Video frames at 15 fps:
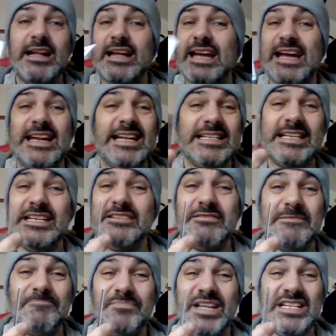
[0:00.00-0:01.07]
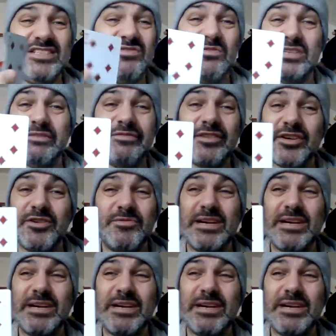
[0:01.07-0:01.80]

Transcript: And that's how you do it. It's not difficult.